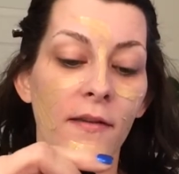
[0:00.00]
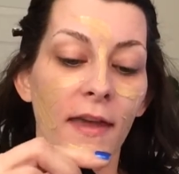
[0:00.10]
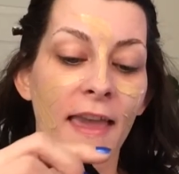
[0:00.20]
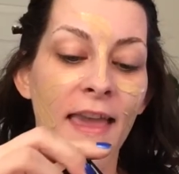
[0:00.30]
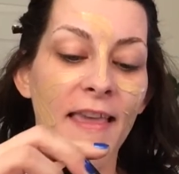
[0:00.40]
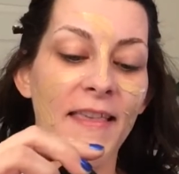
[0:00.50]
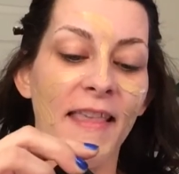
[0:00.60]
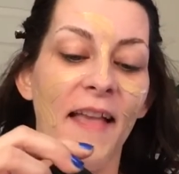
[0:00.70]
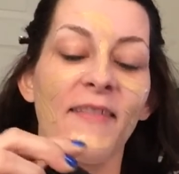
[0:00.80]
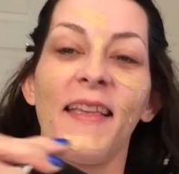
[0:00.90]
He
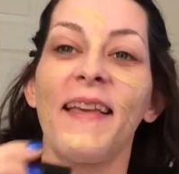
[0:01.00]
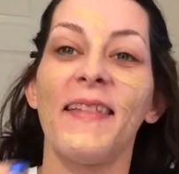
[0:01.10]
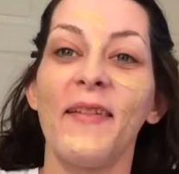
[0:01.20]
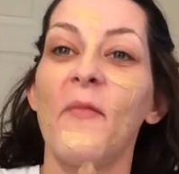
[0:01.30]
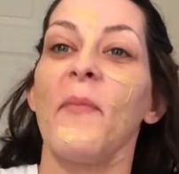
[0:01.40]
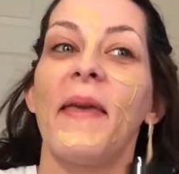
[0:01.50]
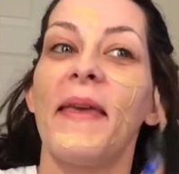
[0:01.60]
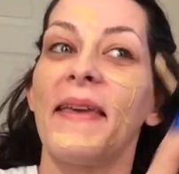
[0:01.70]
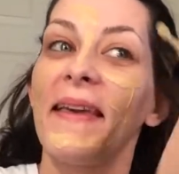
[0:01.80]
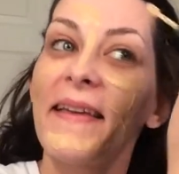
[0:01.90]
sounds like a little
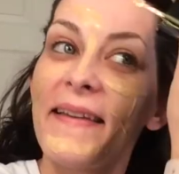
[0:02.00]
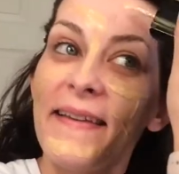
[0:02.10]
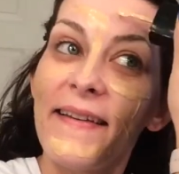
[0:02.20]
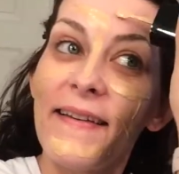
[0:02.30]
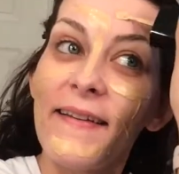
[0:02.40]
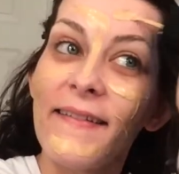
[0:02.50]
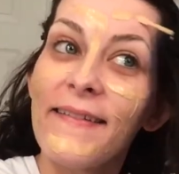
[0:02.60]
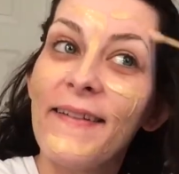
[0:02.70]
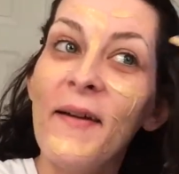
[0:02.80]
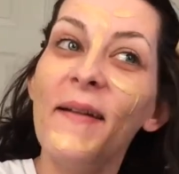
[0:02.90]
pig.
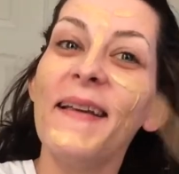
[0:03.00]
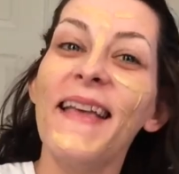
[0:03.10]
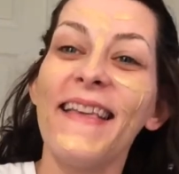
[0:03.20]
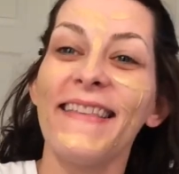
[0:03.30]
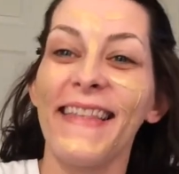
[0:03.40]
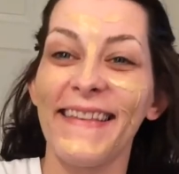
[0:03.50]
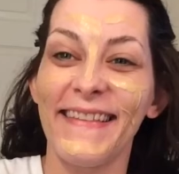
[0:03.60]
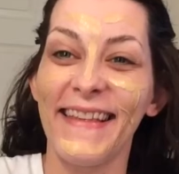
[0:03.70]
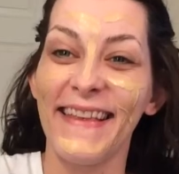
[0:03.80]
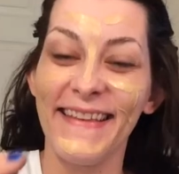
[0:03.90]
He's
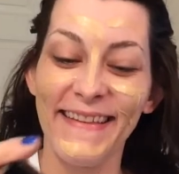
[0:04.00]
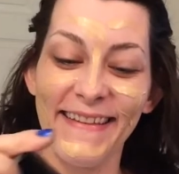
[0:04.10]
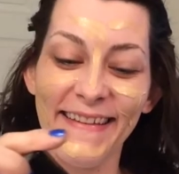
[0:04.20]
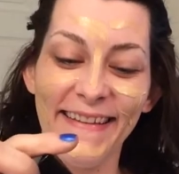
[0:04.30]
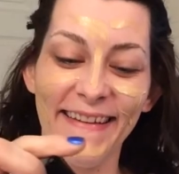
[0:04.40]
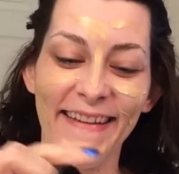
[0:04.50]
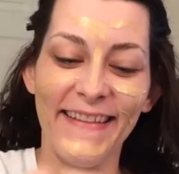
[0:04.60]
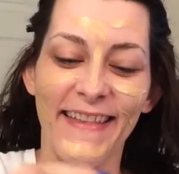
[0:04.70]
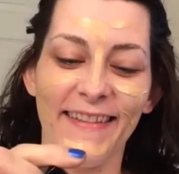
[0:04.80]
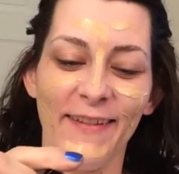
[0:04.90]
listening.
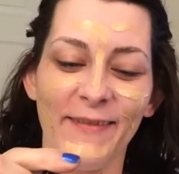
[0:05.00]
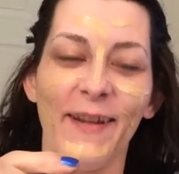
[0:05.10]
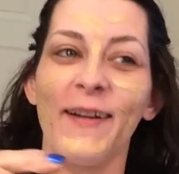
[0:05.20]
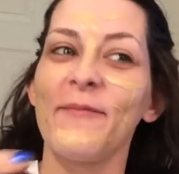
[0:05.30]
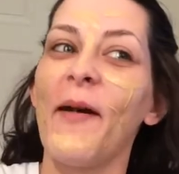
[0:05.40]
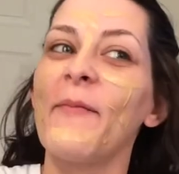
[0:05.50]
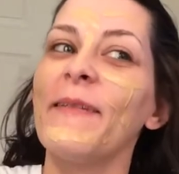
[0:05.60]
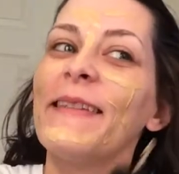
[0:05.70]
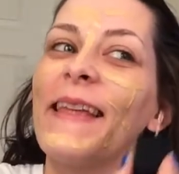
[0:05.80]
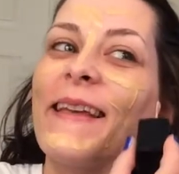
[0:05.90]
He's like, don't talk about
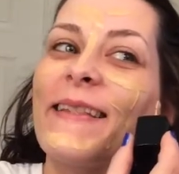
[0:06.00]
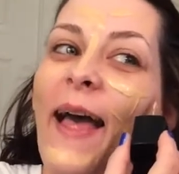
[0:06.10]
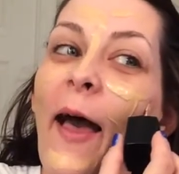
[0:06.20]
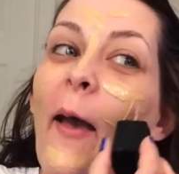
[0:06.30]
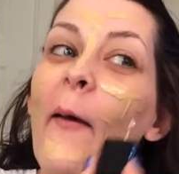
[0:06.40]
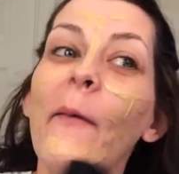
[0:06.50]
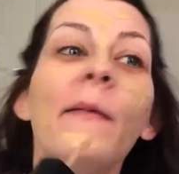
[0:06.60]
me like that.